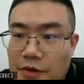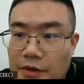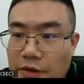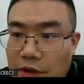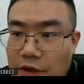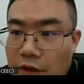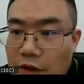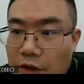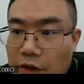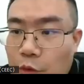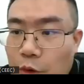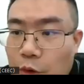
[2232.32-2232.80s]

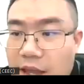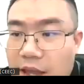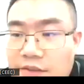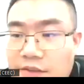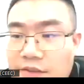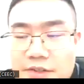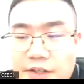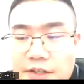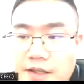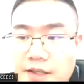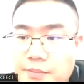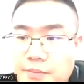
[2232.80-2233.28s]
if we can
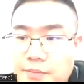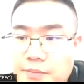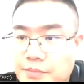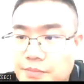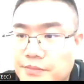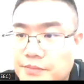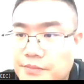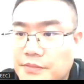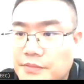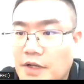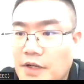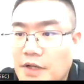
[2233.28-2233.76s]
see
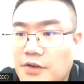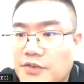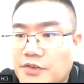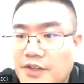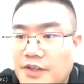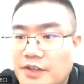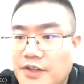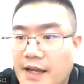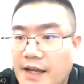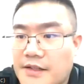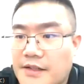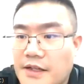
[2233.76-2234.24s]

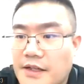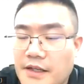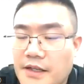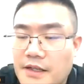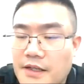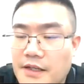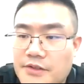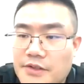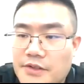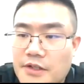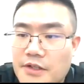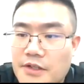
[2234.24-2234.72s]
outside
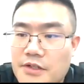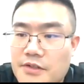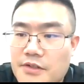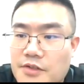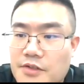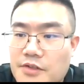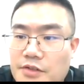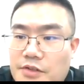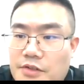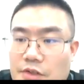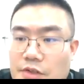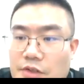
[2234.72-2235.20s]

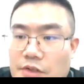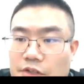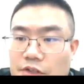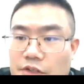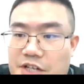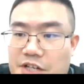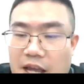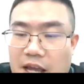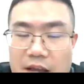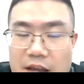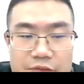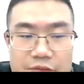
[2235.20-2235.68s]
the
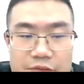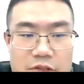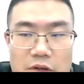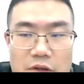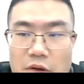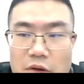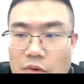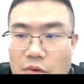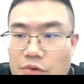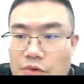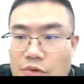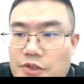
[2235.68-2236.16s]
shaft
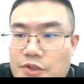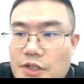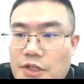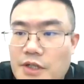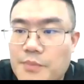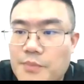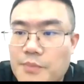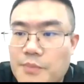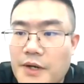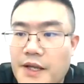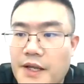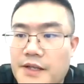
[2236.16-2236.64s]
or the
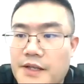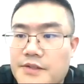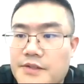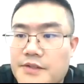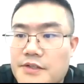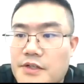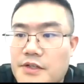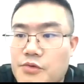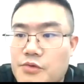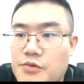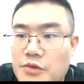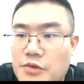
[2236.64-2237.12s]
blade
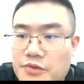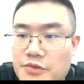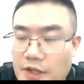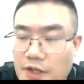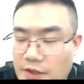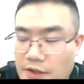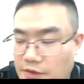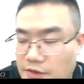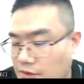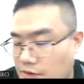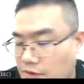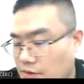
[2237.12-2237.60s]

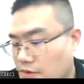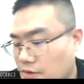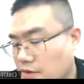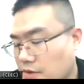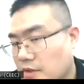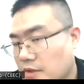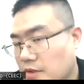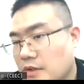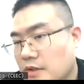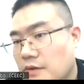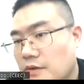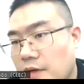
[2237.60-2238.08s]
rotates
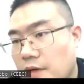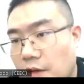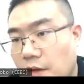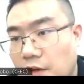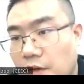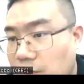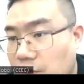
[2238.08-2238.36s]
very